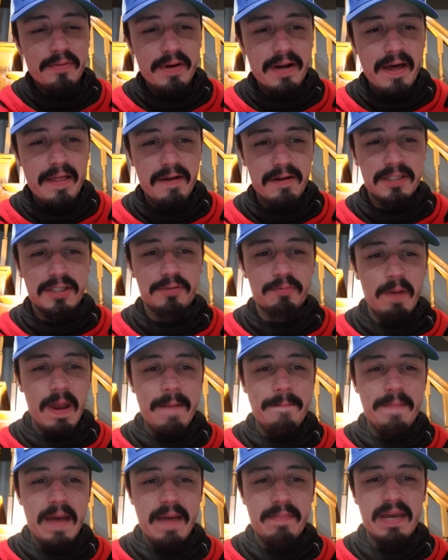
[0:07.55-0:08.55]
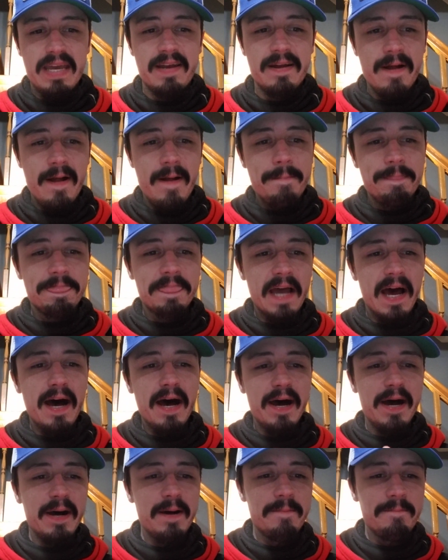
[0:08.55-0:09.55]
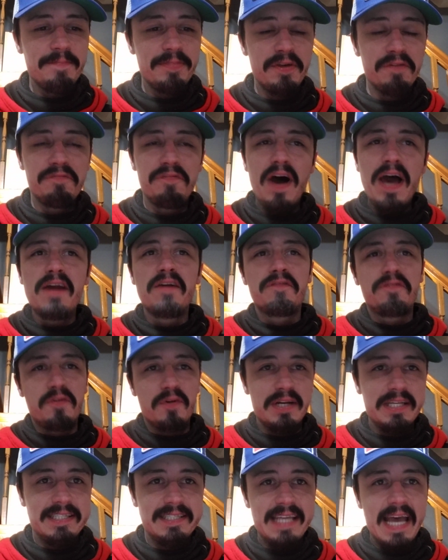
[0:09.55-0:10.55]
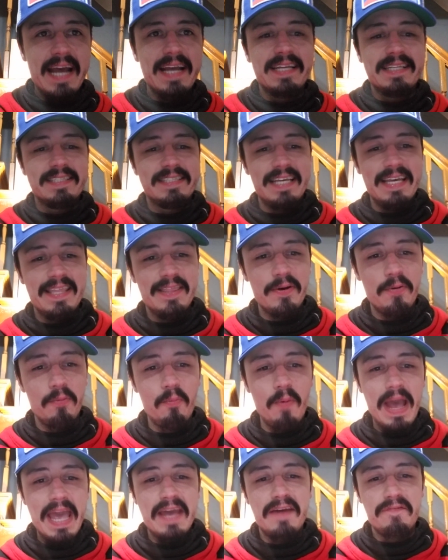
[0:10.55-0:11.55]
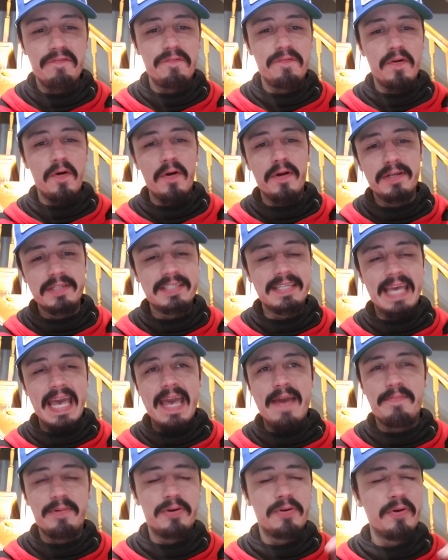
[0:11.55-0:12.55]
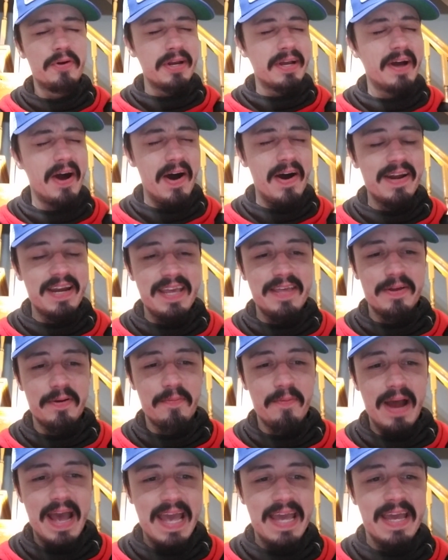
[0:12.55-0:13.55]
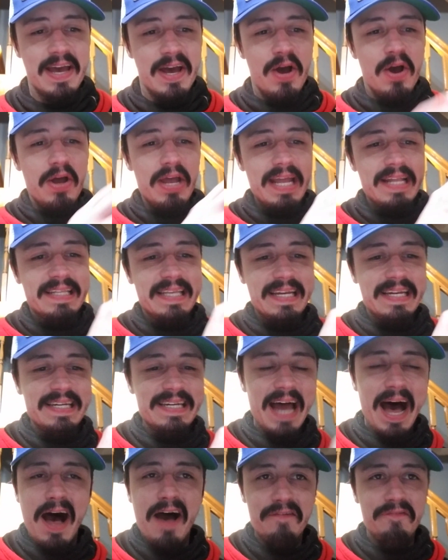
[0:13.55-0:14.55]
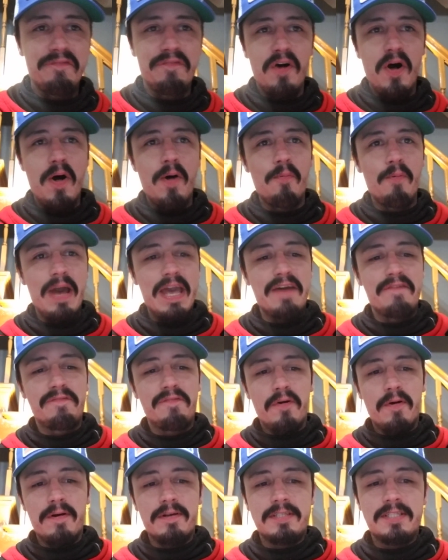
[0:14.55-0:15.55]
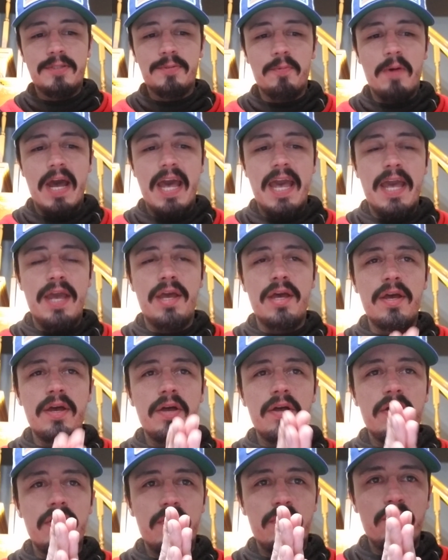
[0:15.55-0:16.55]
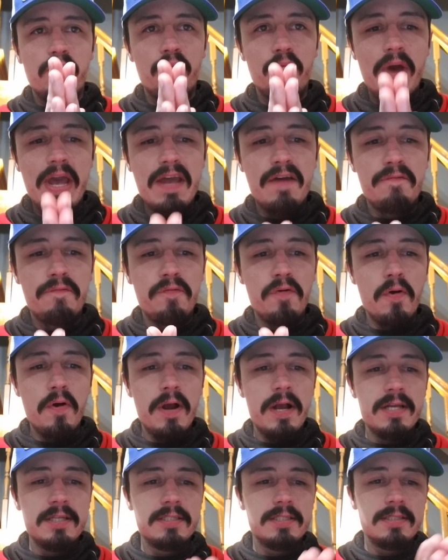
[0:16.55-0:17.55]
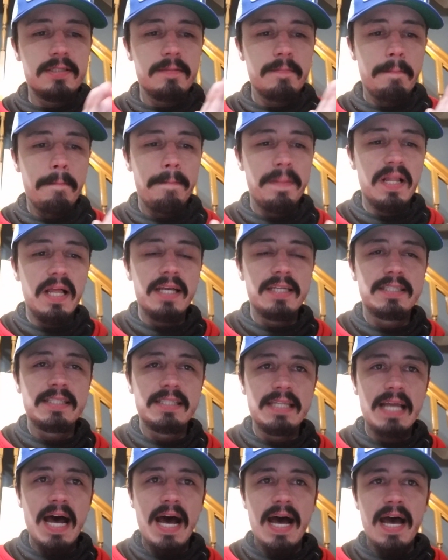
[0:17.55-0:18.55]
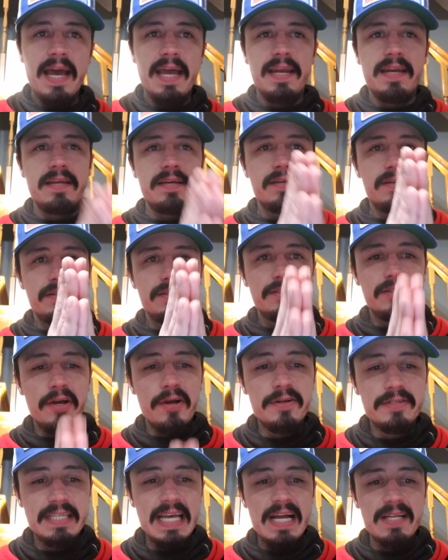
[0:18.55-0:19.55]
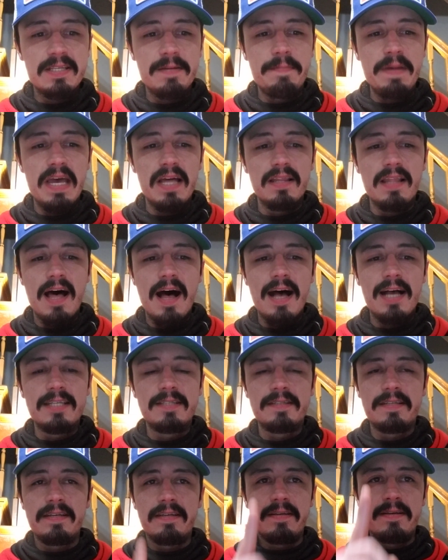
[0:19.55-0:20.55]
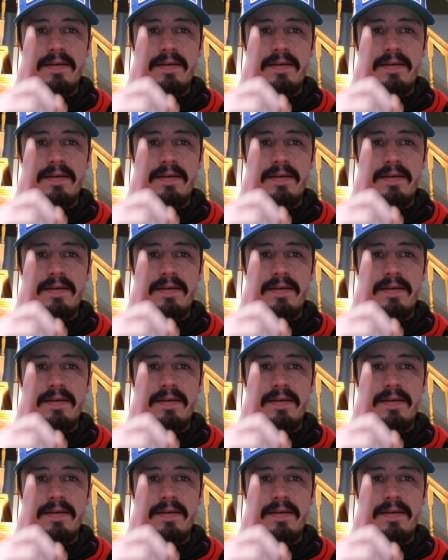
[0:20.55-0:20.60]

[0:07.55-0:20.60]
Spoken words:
another sweep, baby. The final 40 seconds in the Wake Forest game could have gone either way. It did not fall Wake Forest's way. Wake Forest plus 9 turns out to be a loss,